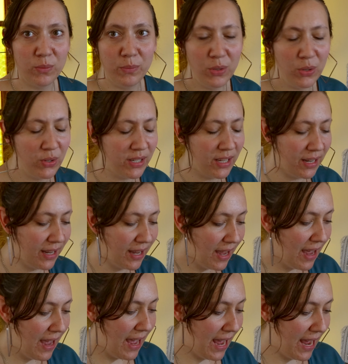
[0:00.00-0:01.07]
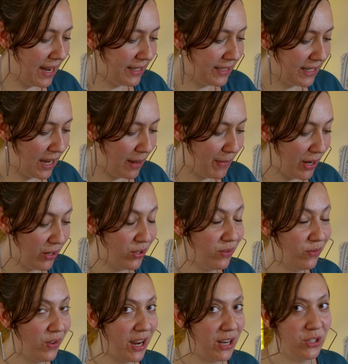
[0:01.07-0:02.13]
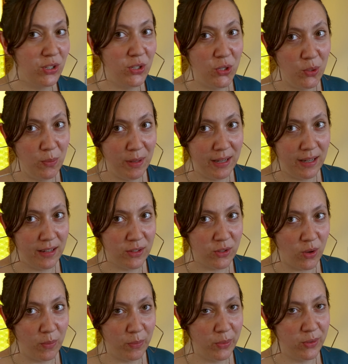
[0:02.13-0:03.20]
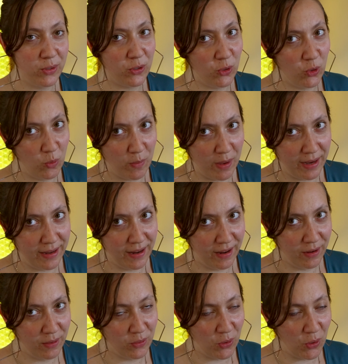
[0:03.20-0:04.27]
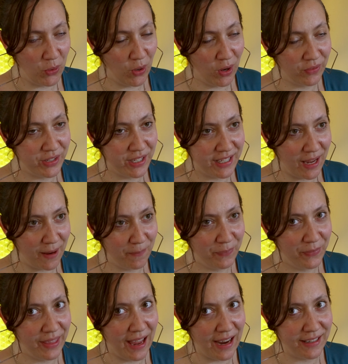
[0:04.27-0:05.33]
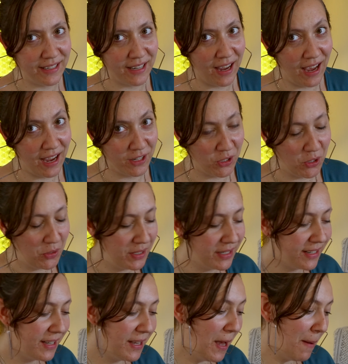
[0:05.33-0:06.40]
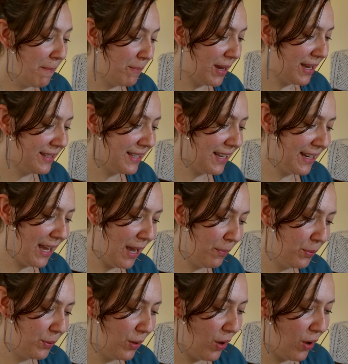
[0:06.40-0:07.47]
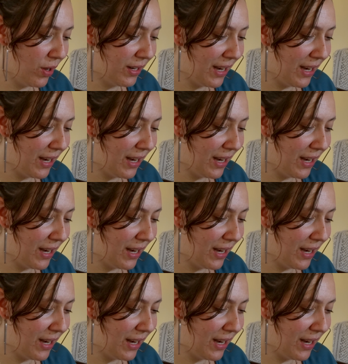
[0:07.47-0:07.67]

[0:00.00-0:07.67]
music, and um, I couldn't find too many examples. You may know, know of some that uh, I don't, but a couple are